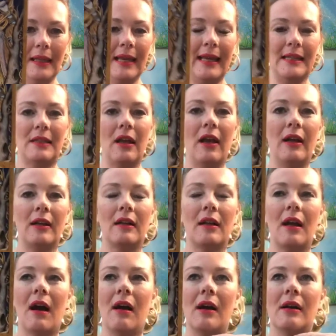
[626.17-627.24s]
It's a
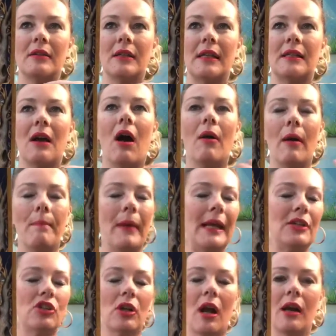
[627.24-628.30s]
card, it's a
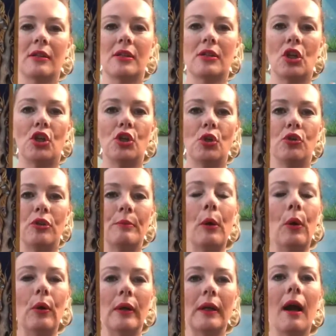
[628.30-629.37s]
major card, it's a huge
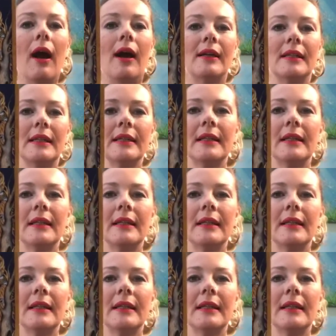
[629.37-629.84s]
important card,